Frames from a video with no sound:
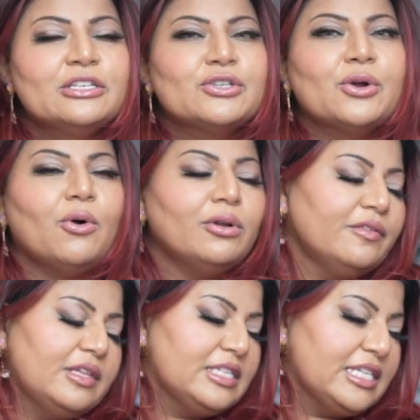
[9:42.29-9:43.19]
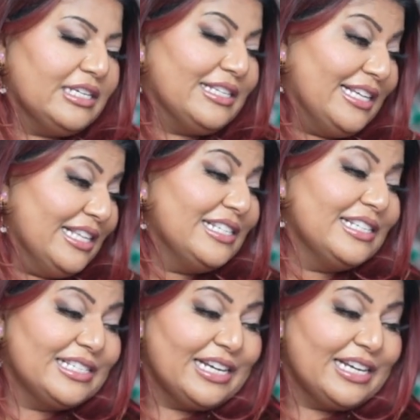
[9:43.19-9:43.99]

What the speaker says: So all of these things, like this is